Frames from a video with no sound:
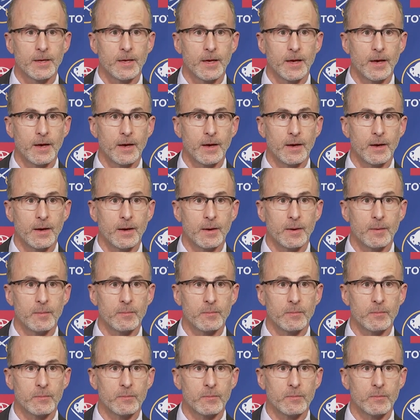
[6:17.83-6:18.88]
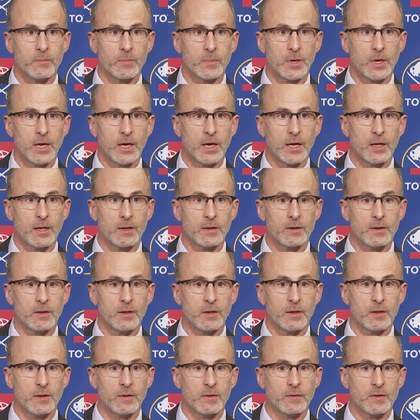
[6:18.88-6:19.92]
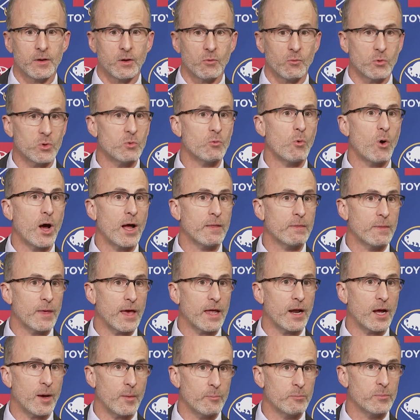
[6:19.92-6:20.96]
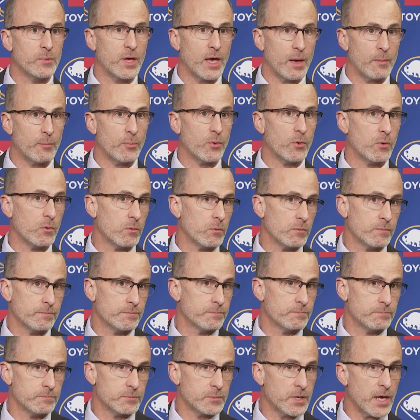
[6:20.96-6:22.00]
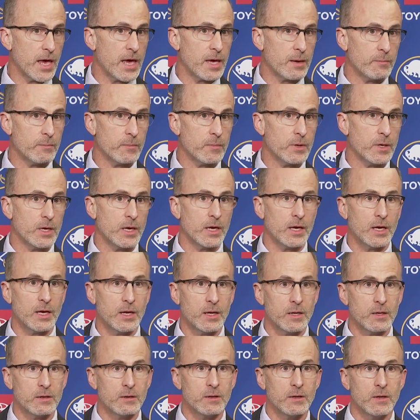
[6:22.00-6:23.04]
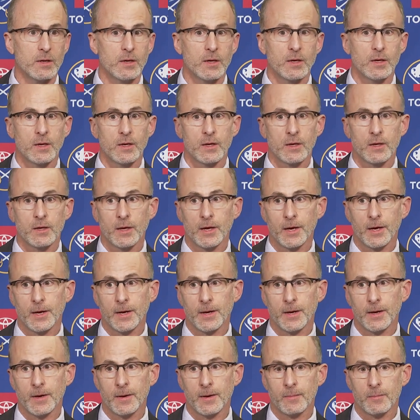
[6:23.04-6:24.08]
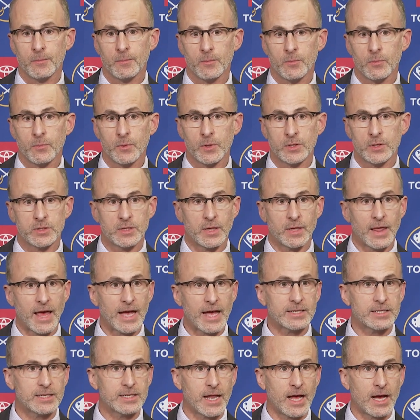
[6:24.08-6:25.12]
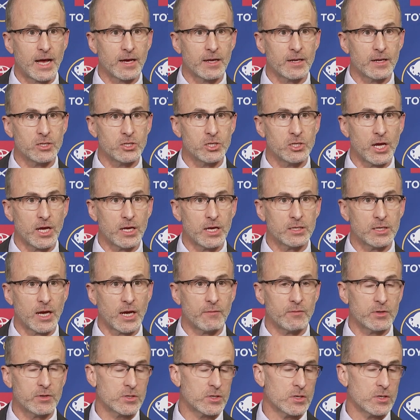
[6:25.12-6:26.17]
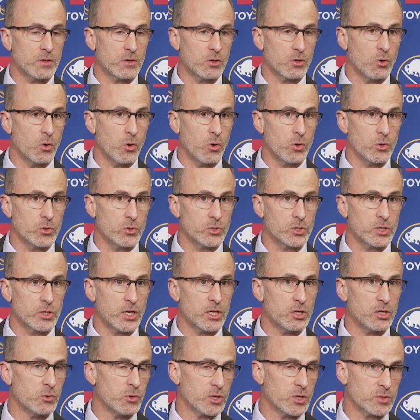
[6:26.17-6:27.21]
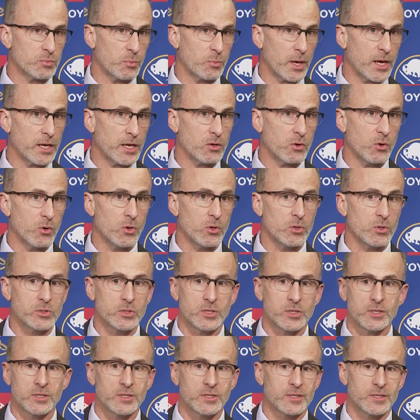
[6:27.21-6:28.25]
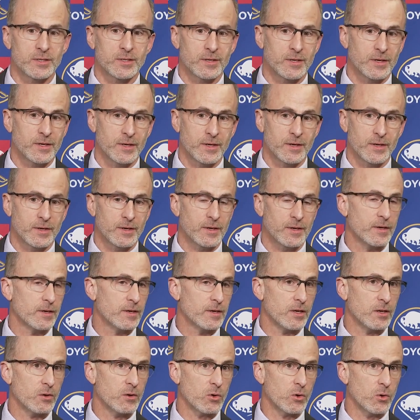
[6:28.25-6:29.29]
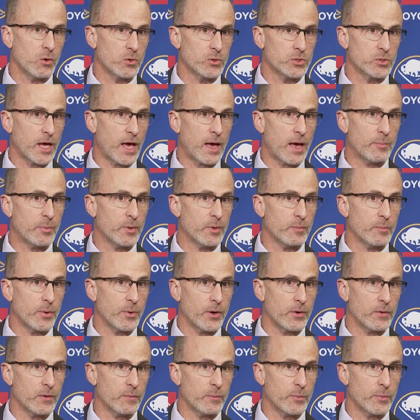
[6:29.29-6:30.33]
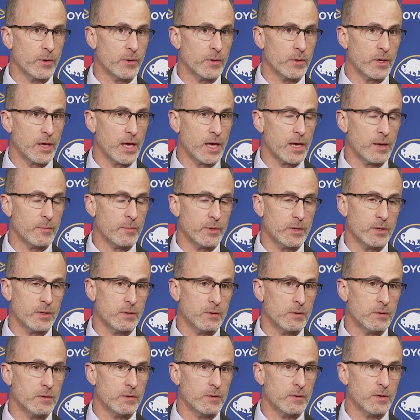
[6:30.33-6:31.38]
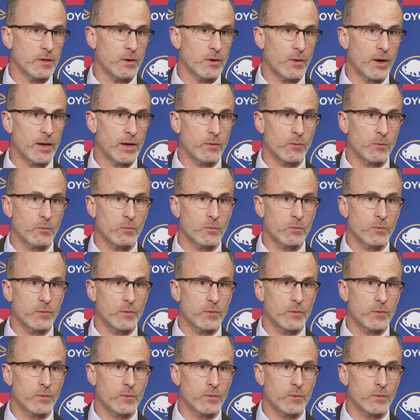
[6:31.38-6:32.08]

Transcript: and. You know, we want that up-tempo game, and that's not going to change. Obviously, the goals. Can you explain goals? It's, you know, goals happen and part of the game, and you know, I don't.